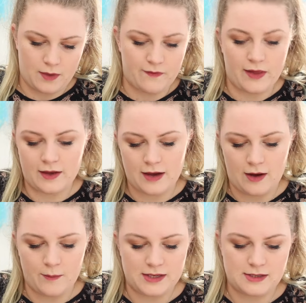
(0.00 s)
and then cut
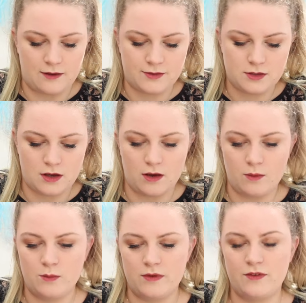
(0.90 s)
out myself.
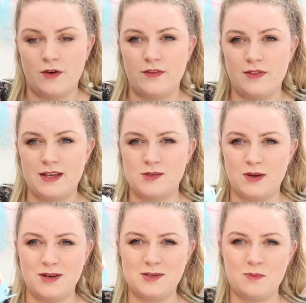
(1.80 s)
So we've got this
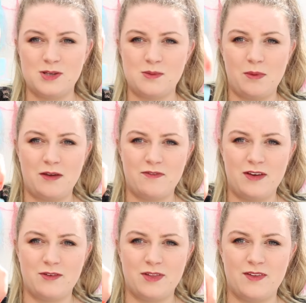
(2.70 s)
one that's possibly my
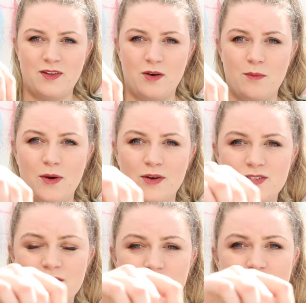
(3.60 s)
favourite thing in the whole
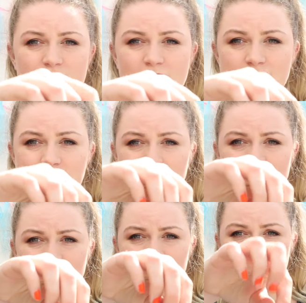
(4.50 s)
box. She is
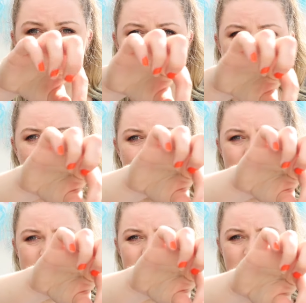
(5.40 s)
a sassy
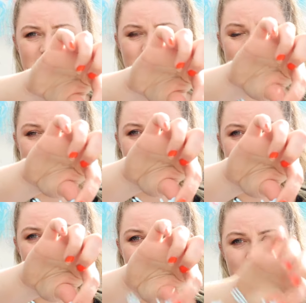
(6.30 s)
mermaid. Look at her
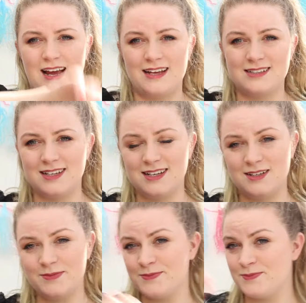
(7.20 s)
sassy little hand.
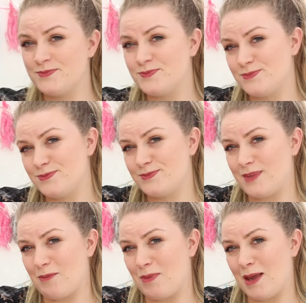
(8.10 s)

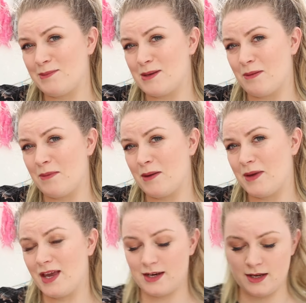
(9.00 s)
Like, babes, I'm a
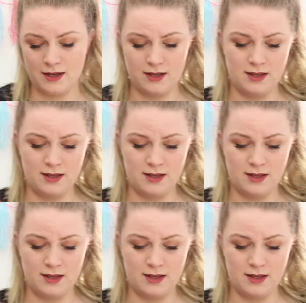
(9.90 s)
mermaid.